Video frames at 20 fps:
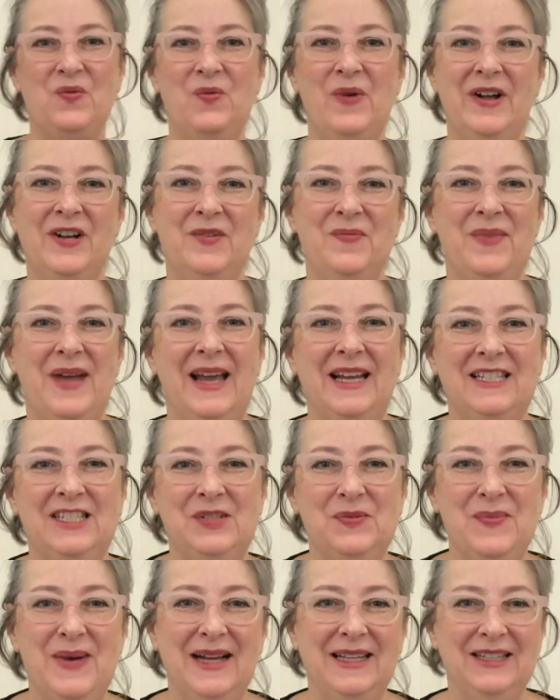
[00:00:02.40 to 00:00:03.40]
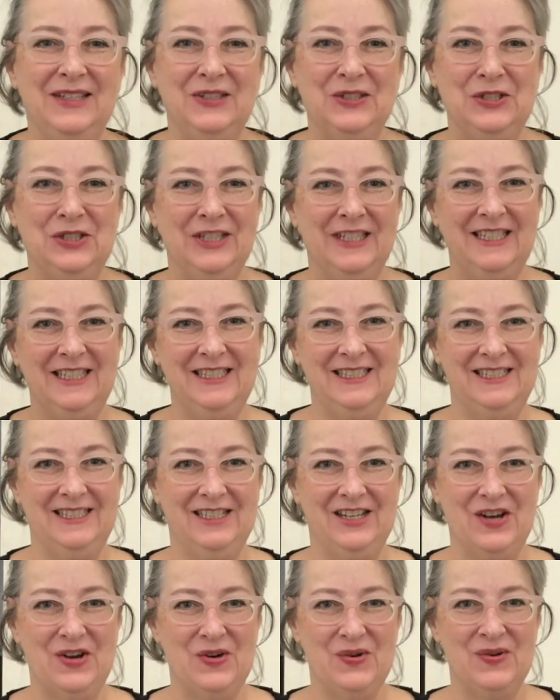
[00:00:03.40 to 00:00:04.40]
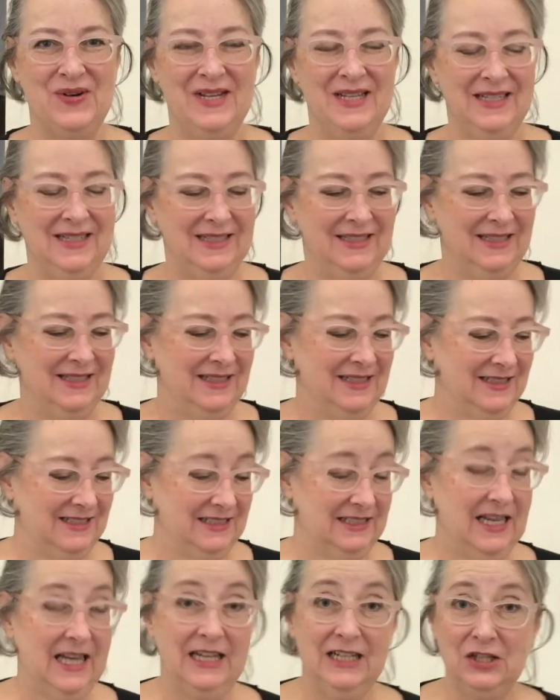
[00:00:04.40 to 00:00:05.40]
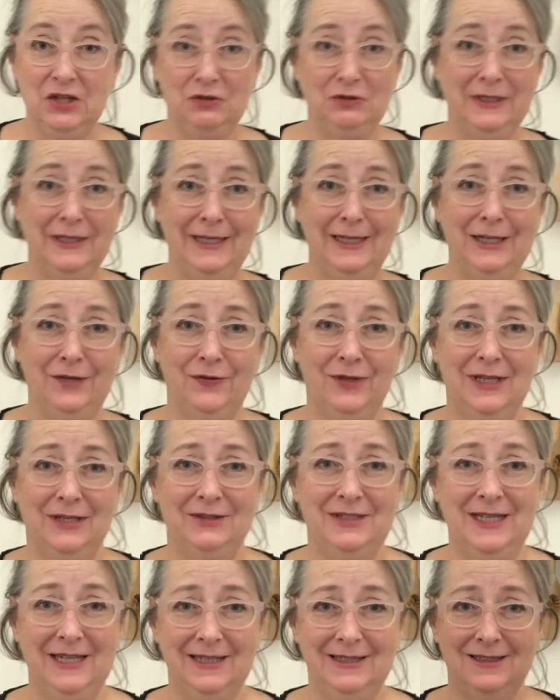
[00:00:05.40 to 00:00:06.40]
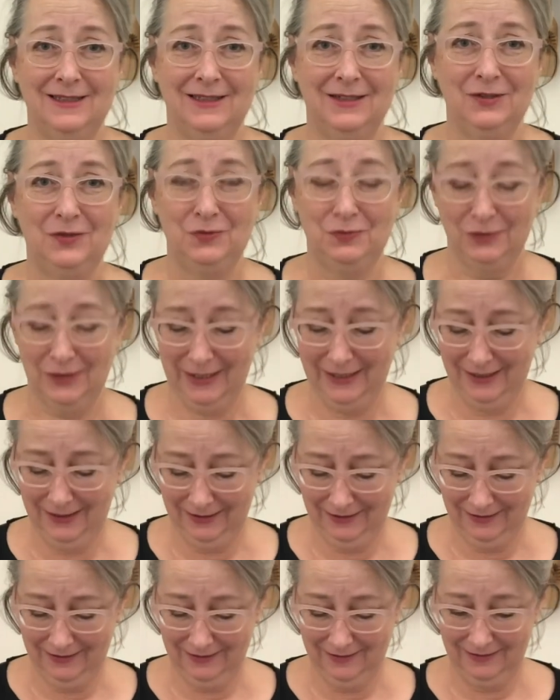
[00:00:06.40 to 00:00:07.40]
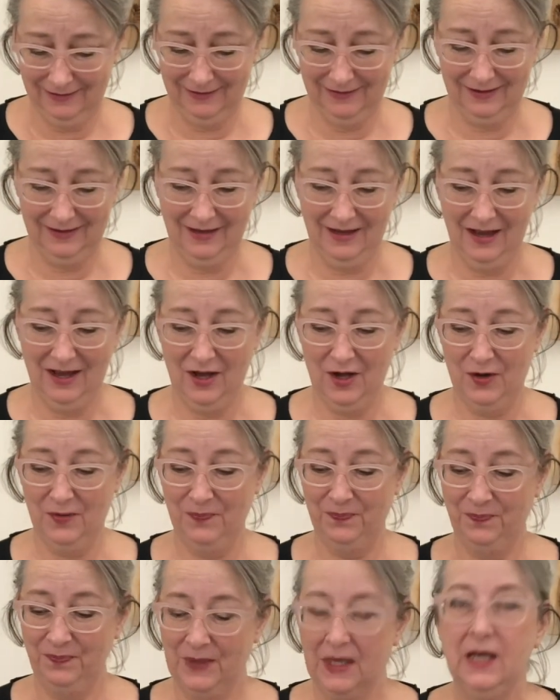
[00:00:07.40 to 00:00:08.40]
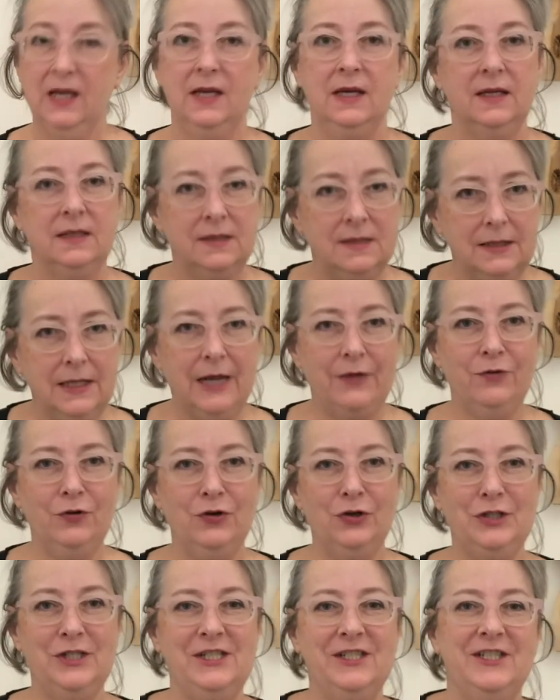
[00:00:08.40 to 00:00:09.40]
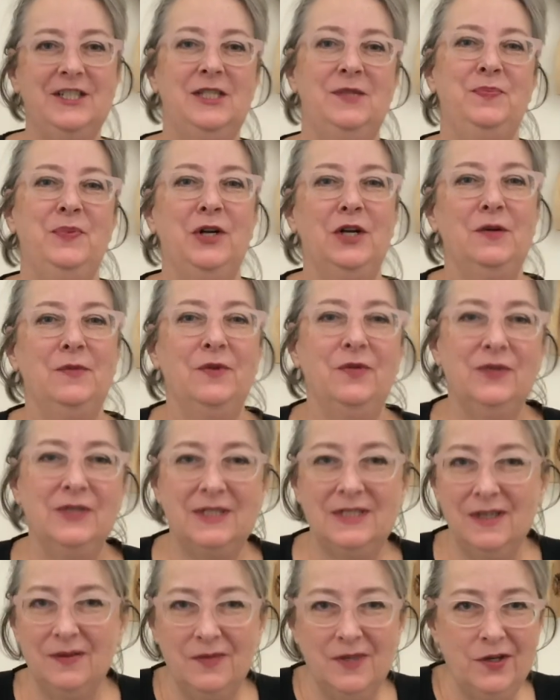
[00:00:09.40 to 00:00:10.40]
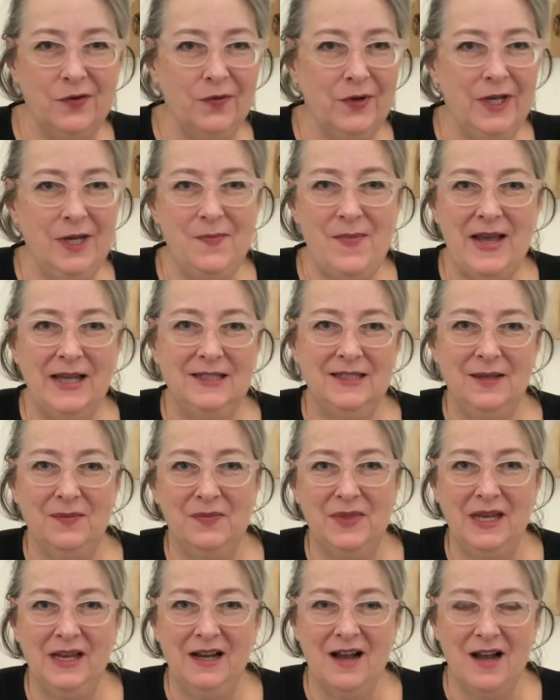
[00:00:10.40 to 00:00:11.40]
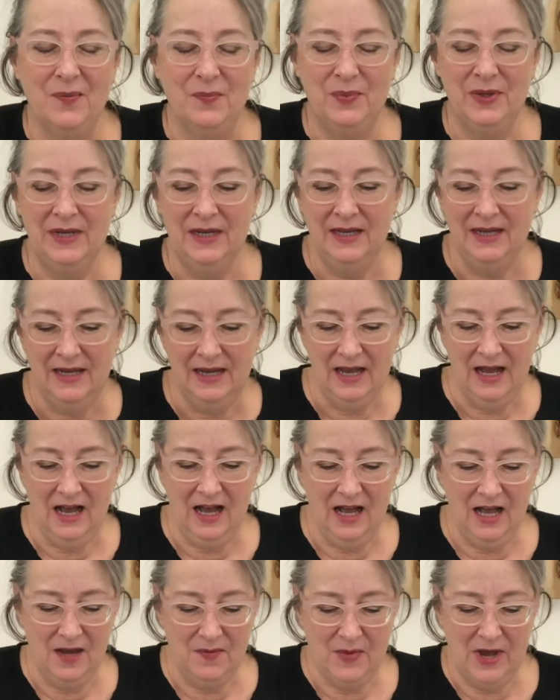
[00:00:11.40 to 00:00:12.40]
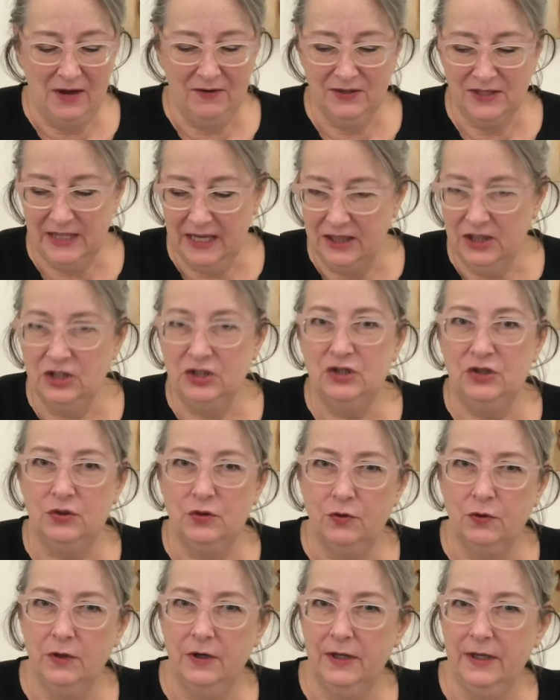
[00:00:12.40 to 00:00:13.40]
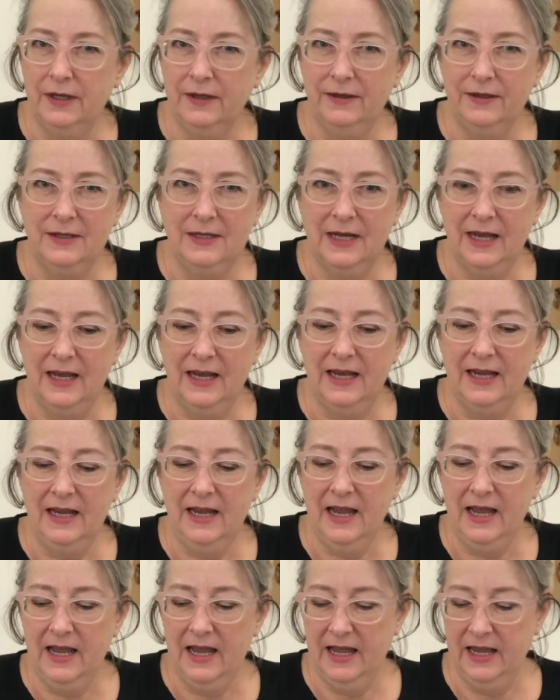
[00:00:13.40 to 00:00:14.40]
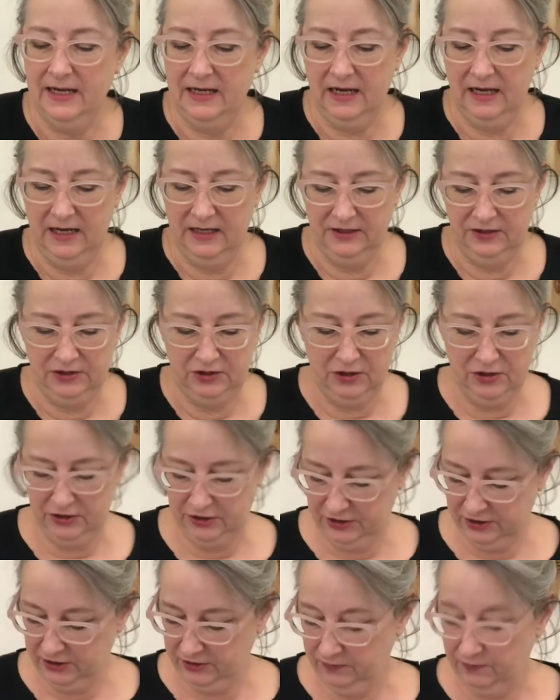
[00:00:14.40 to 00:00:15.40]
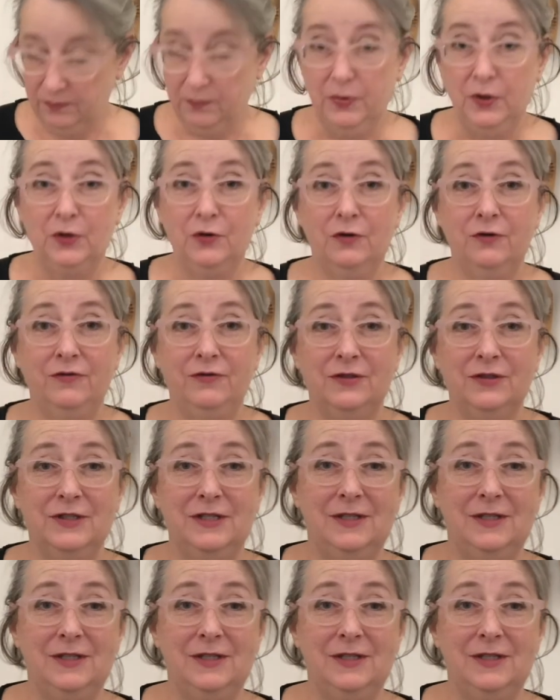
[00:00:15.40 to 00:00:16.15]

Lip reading: Welcome back to my little cooking show. It's kind of lonely here without Tessa, right? Today we're going to experiment with something. We're going to make something up. I was at the store the other day and I saw some beautiful